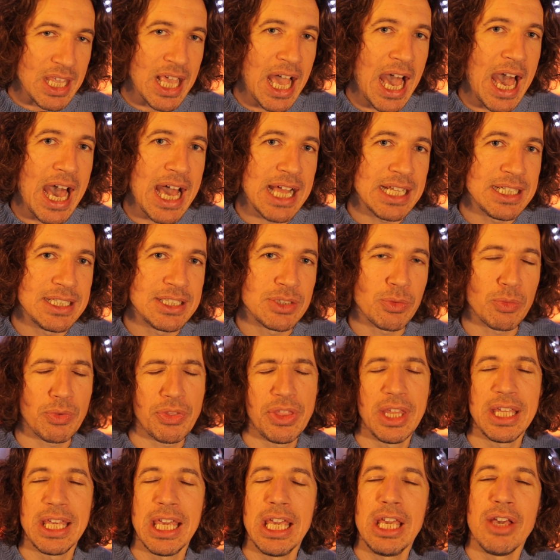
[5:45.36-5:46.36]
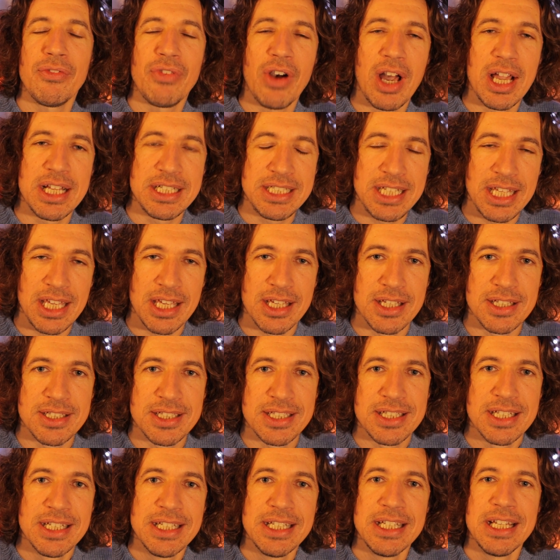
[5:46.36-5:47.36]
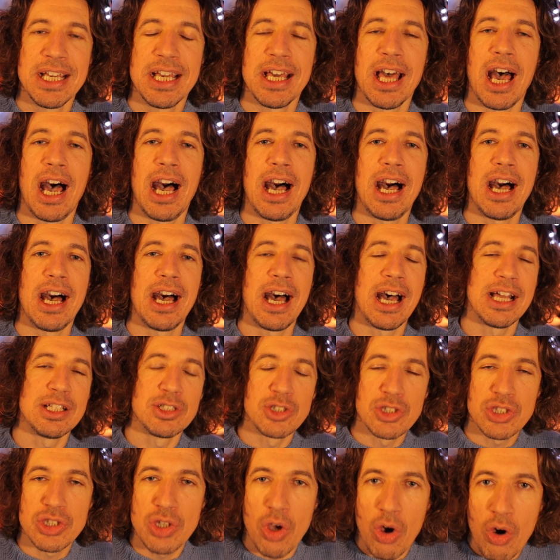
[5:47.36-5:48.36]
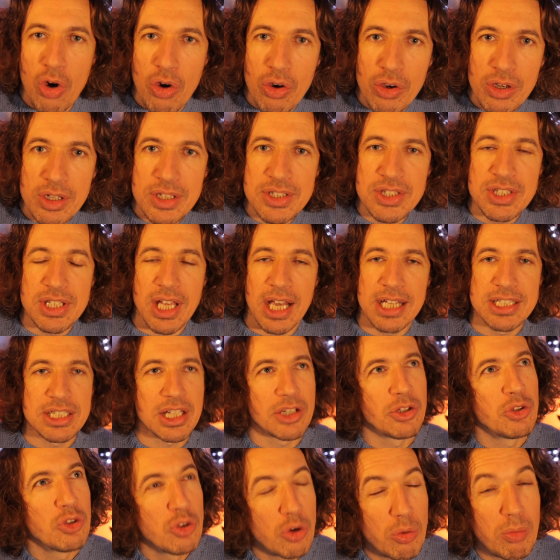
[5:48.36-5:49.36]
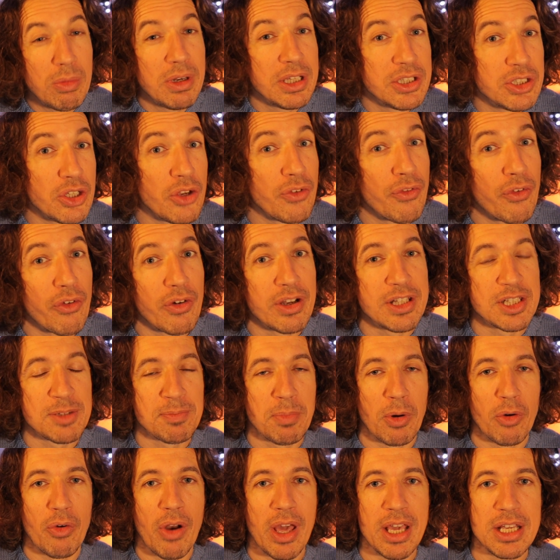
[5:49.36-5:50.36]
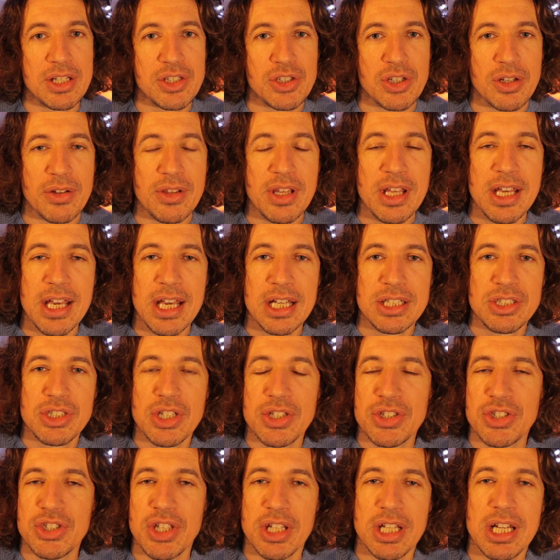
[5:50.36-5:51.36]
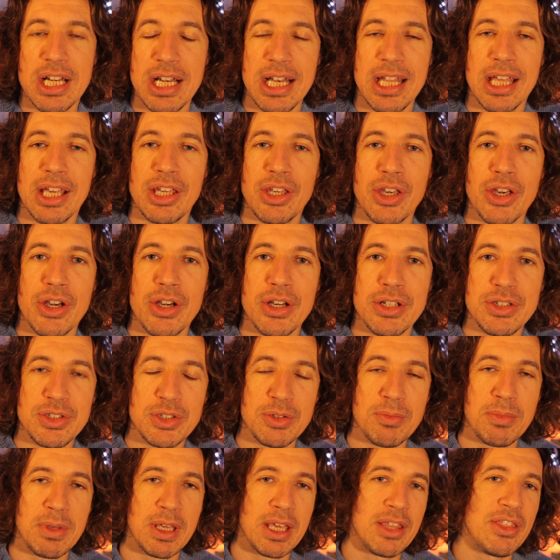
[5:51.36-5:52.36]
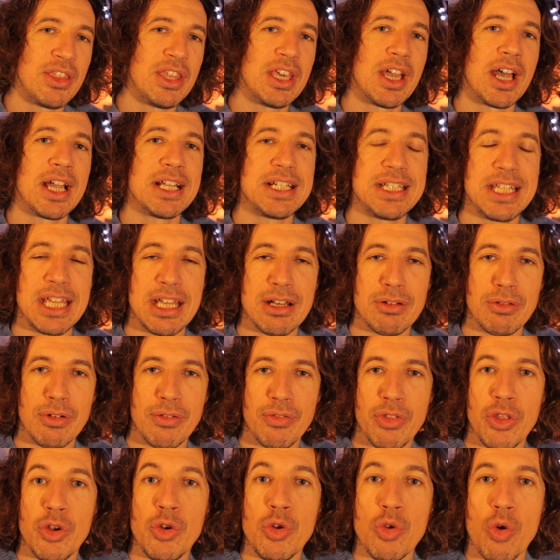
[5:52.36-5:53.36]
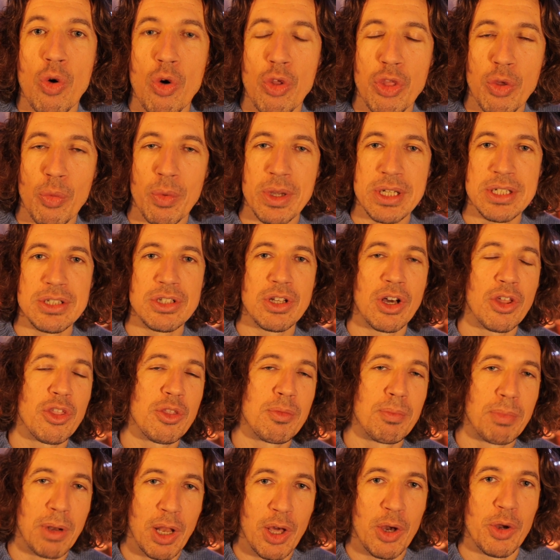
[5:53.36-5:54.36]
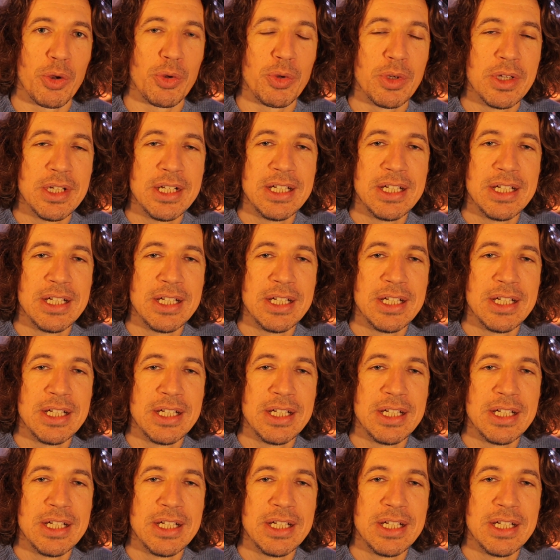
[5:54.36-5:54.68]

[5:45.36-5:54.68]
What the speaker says: And thinking of ideas and songs, as I normally do for inspiration, just suddenly occurred to me the idea of the north wind doth blow,